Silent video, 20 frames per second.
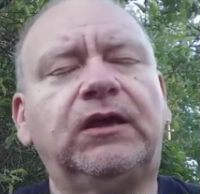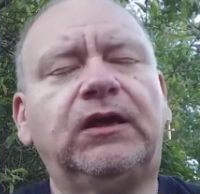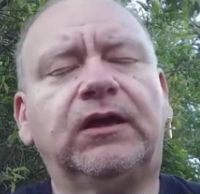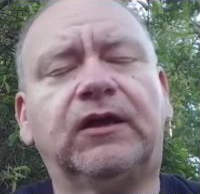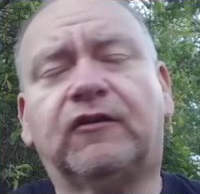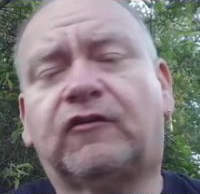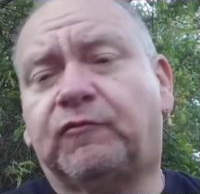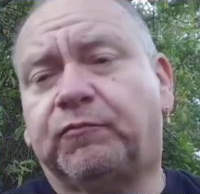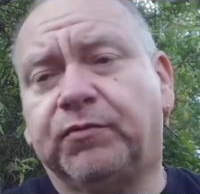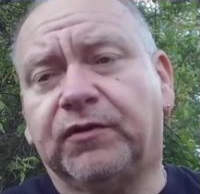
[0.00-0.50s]

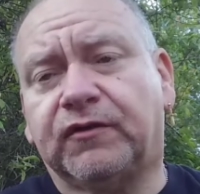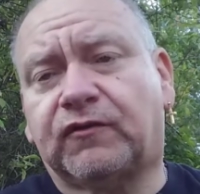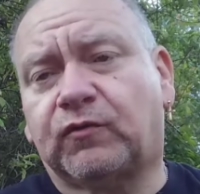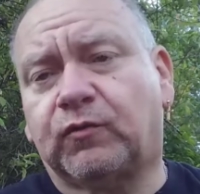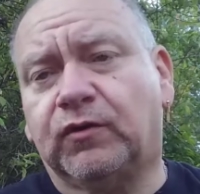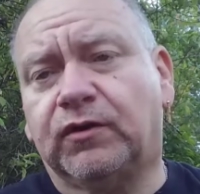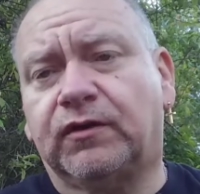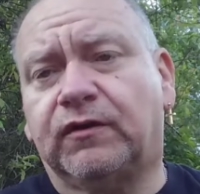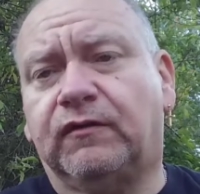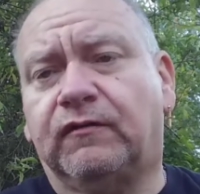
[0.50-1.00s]
It splits
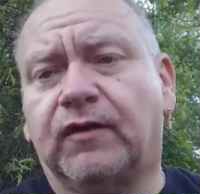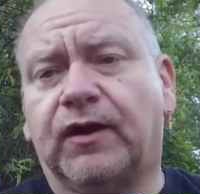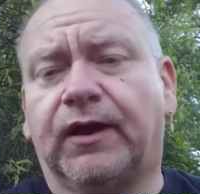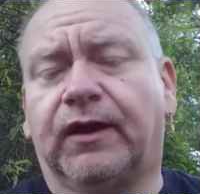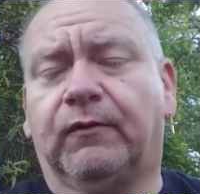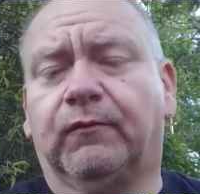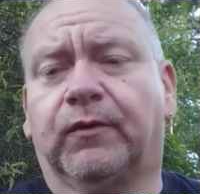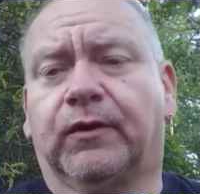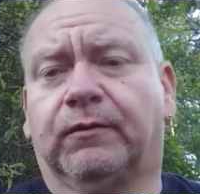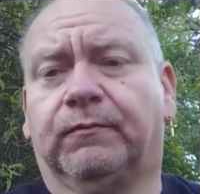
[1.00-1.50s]
wood
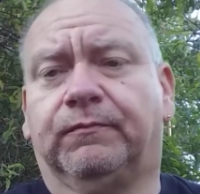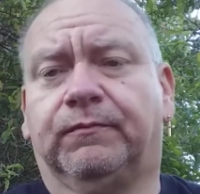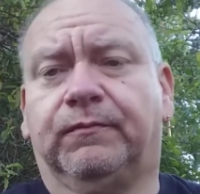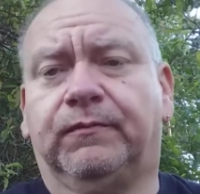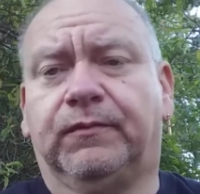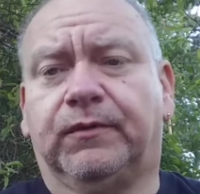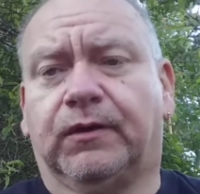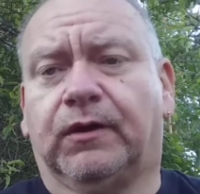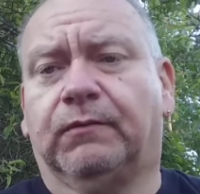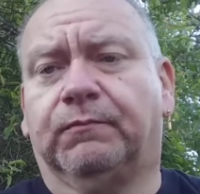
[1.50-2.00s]
great with a
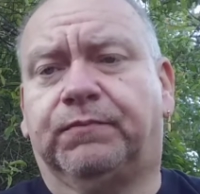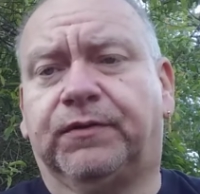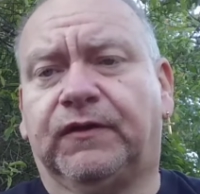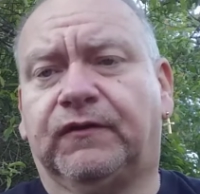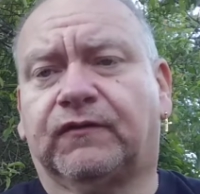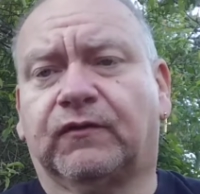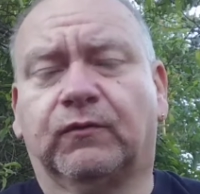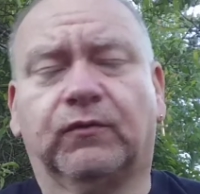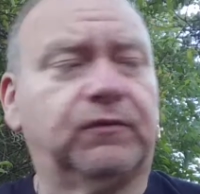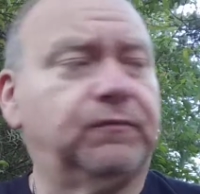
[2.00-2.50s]

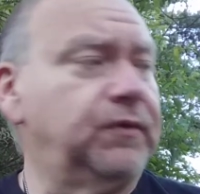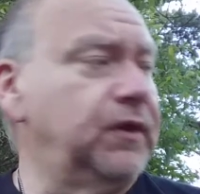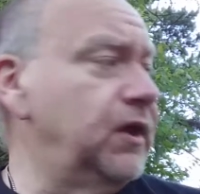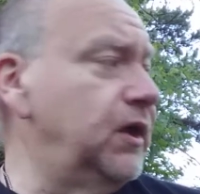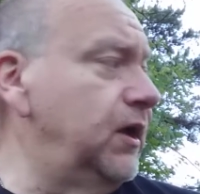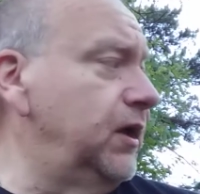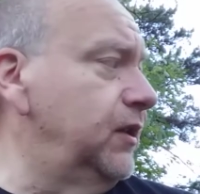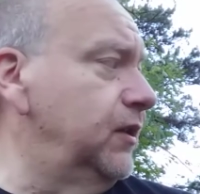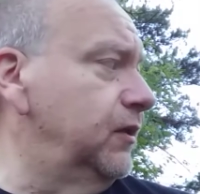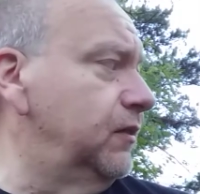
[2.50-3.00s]
piece of wood
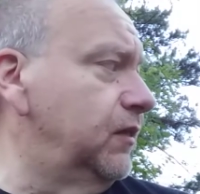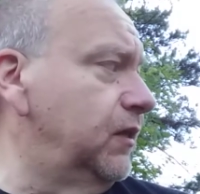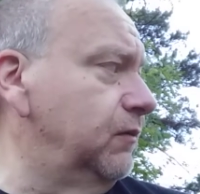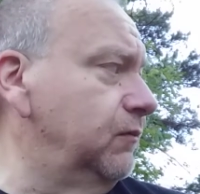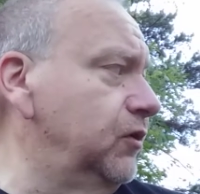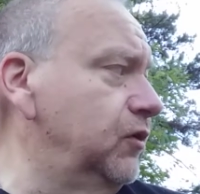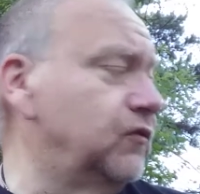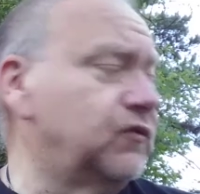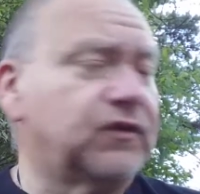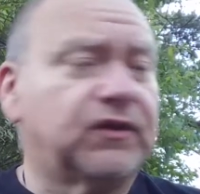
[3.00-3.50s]
behind it,
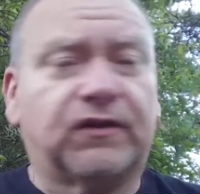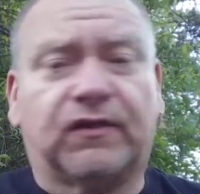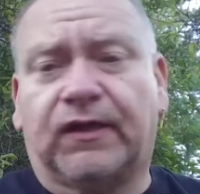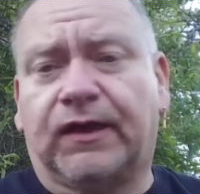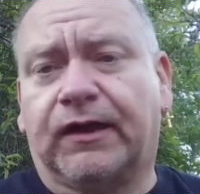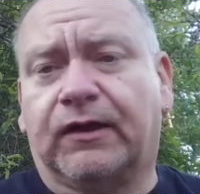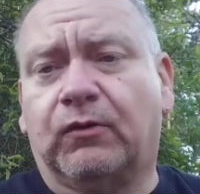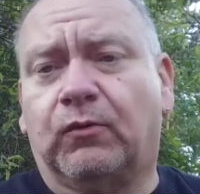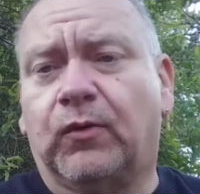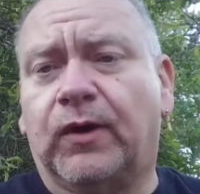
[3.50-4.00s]
using it
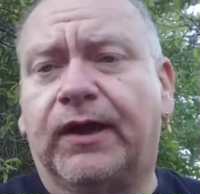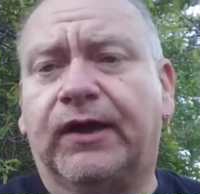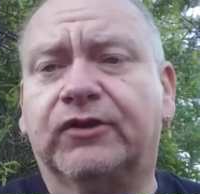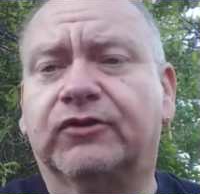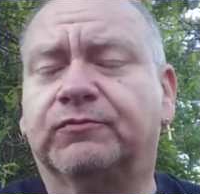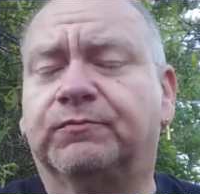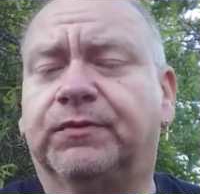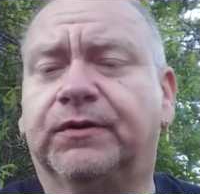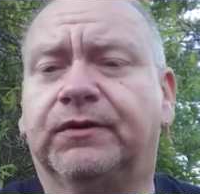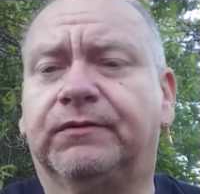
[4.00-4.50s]
like a
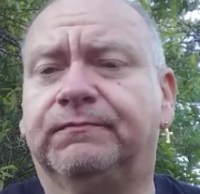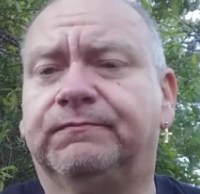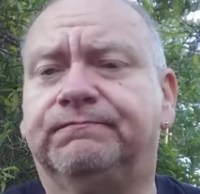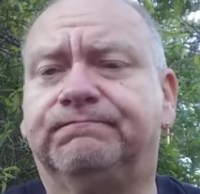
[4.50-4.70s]
wedge, but